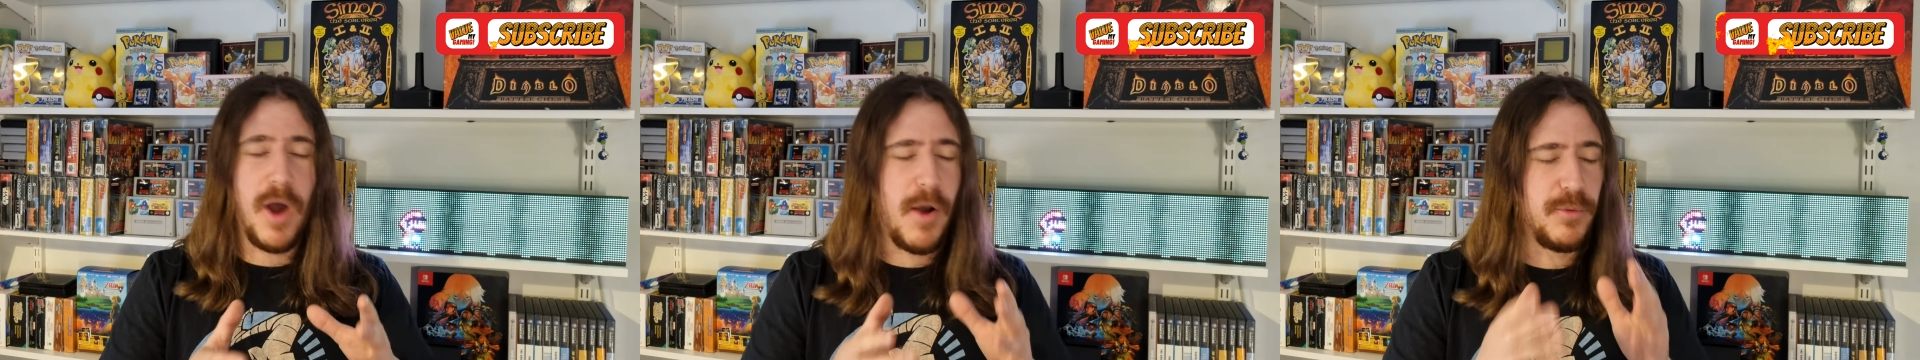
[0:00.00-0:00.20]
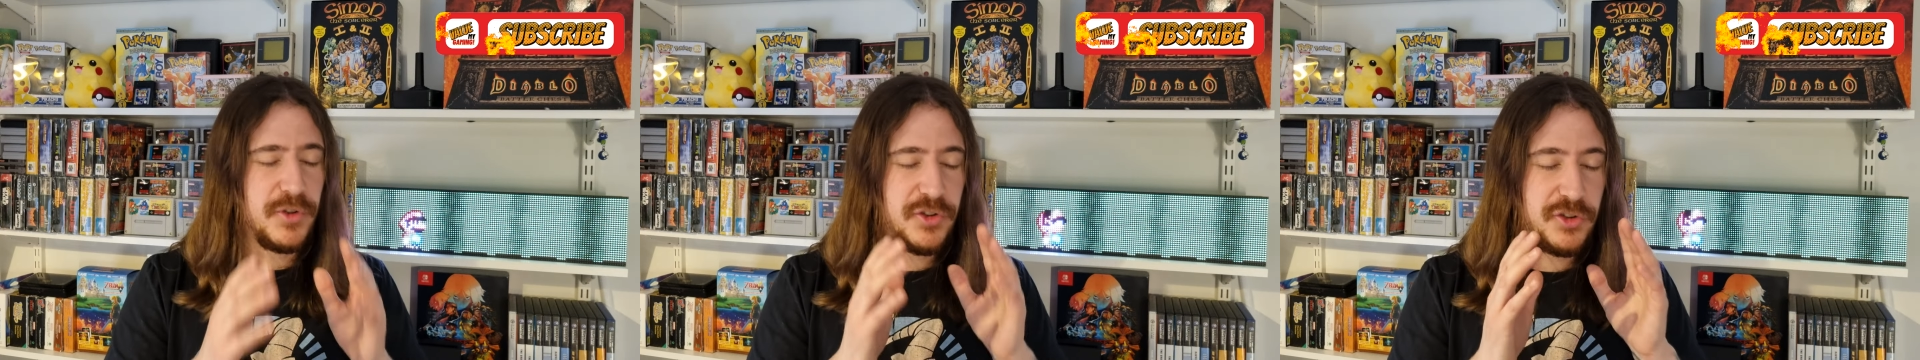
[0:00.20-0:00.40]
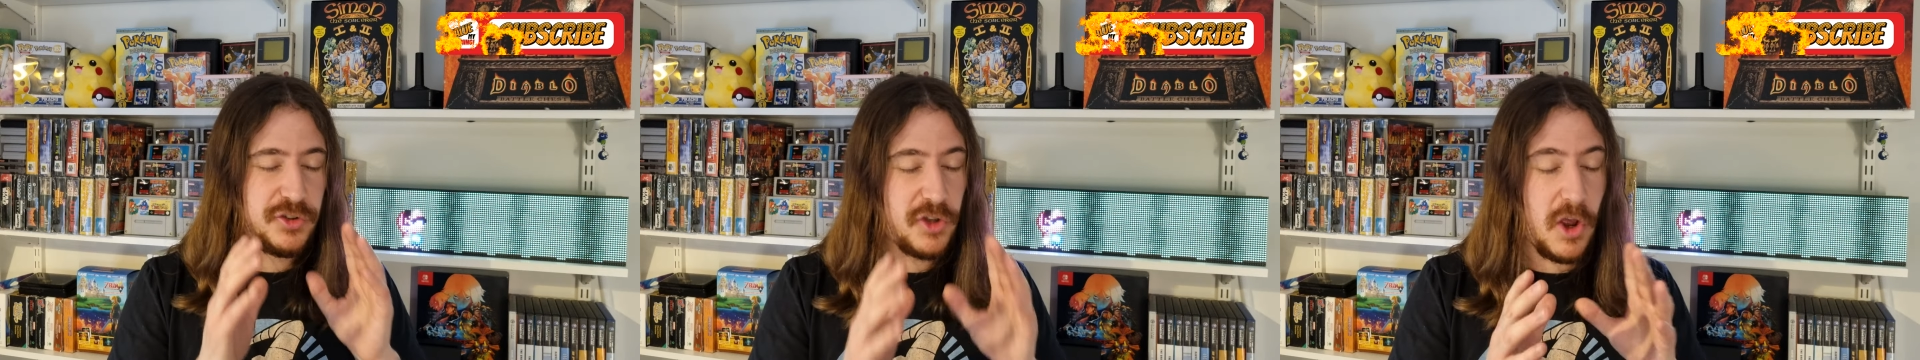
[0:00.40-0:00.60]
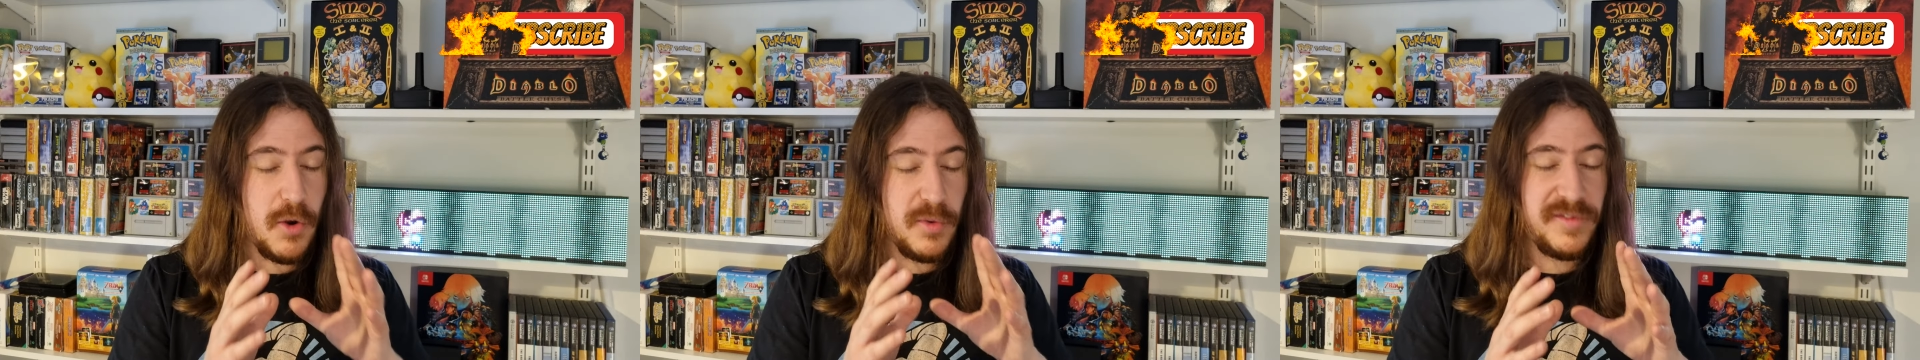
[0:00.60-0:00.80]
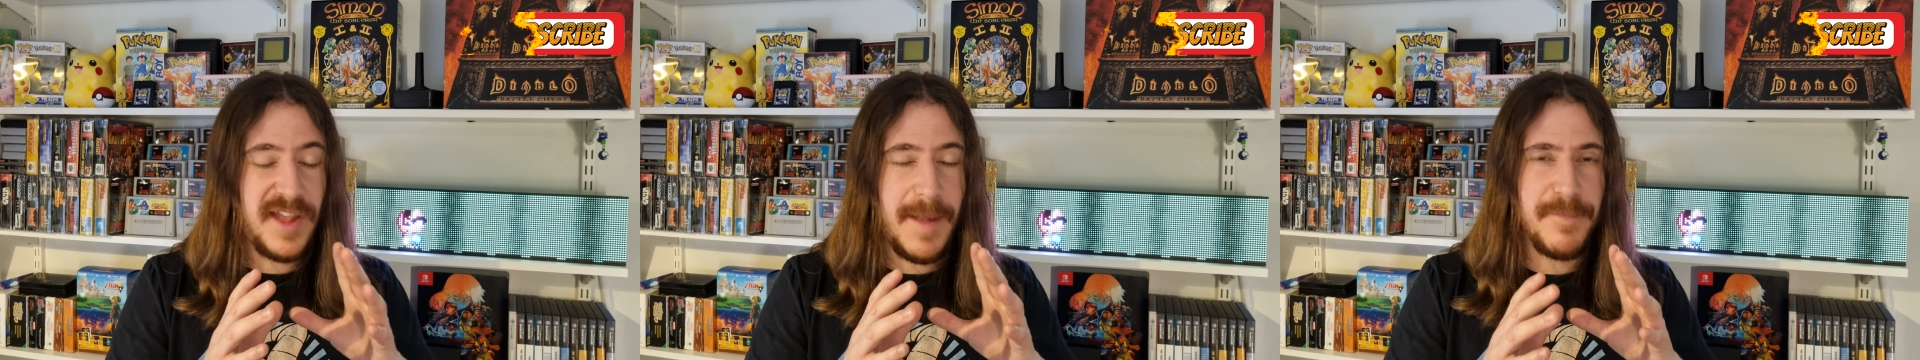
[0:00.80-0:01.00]
I was
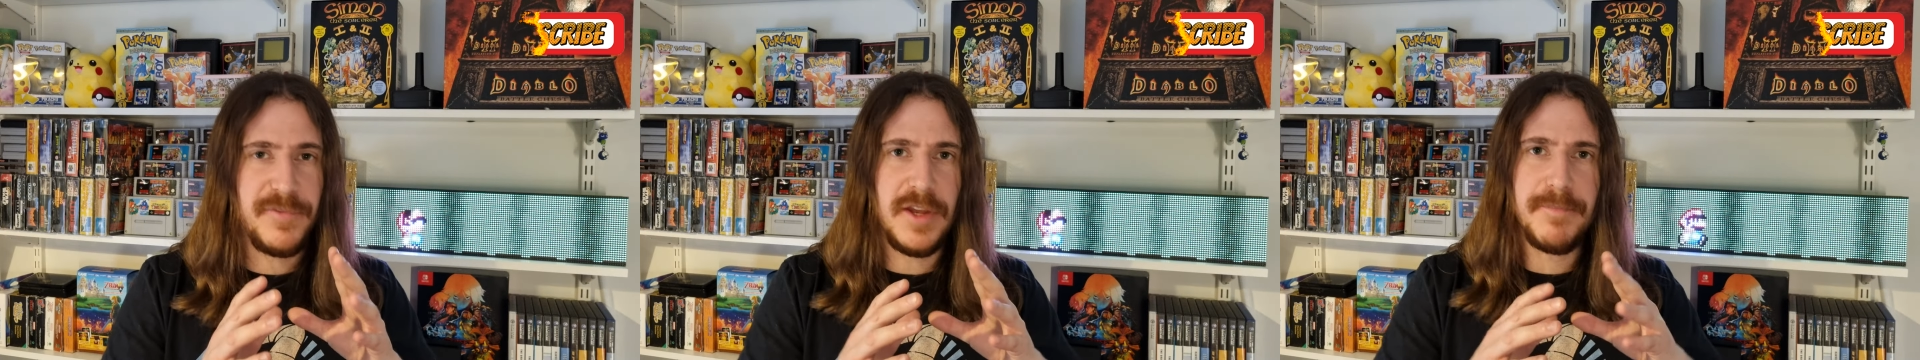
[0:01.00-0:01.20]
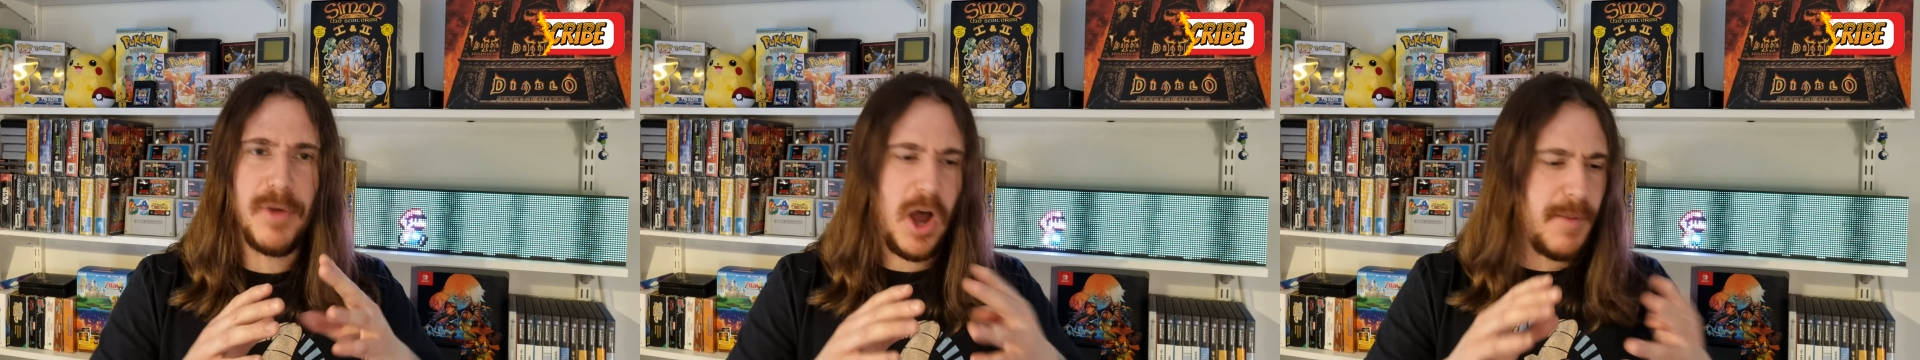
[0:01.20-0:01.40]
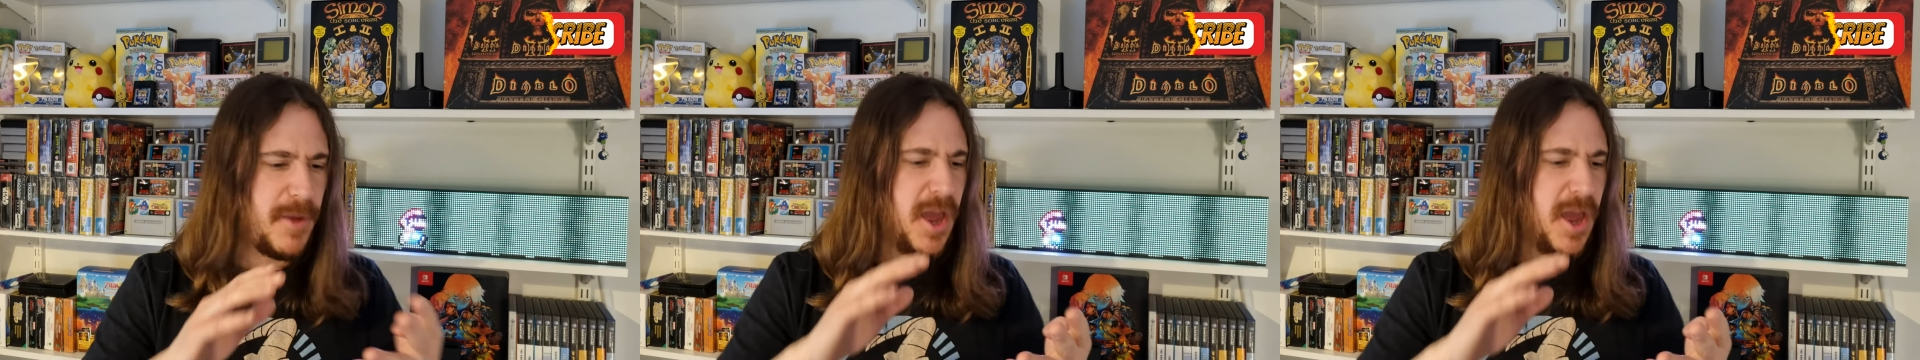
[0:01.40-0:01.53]
so tempted by,